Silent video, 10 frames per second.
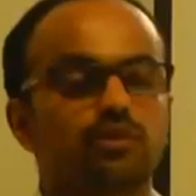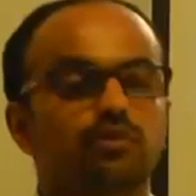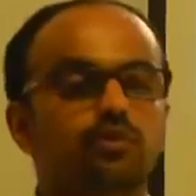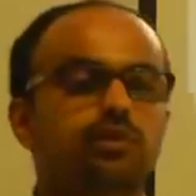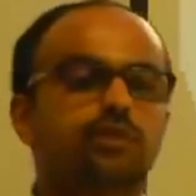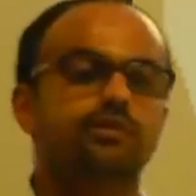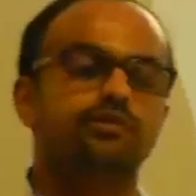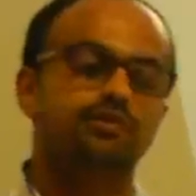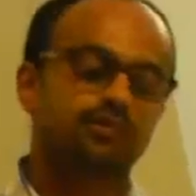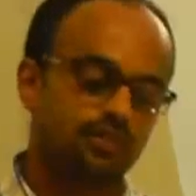you do in
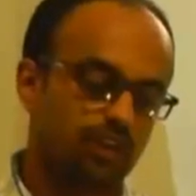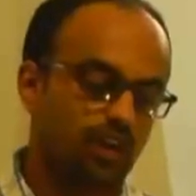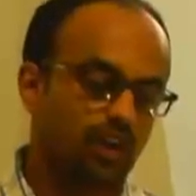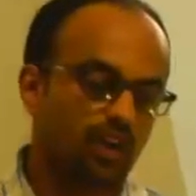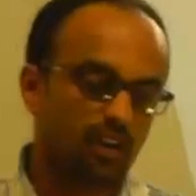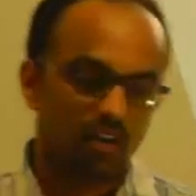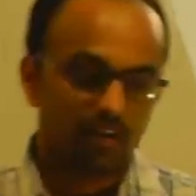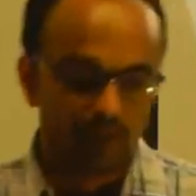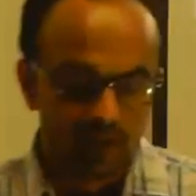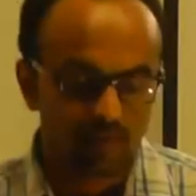business.
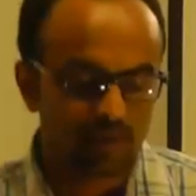We'll